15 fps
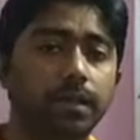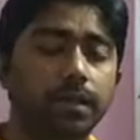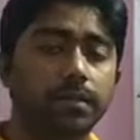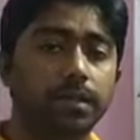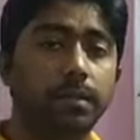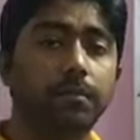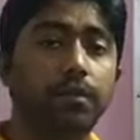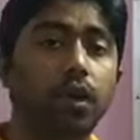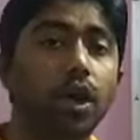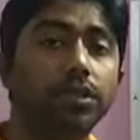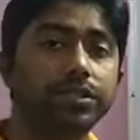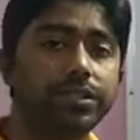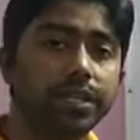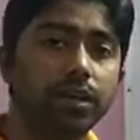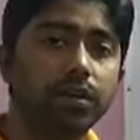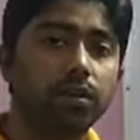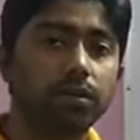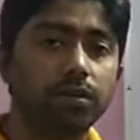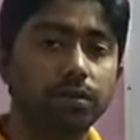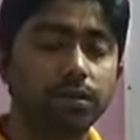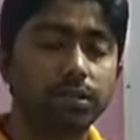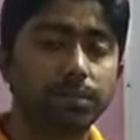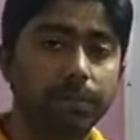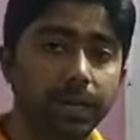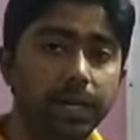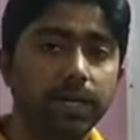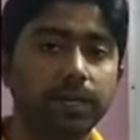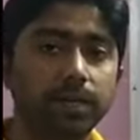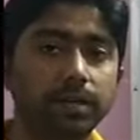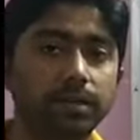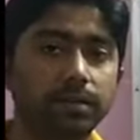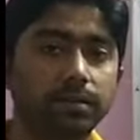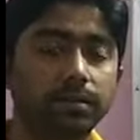some non-zero speed,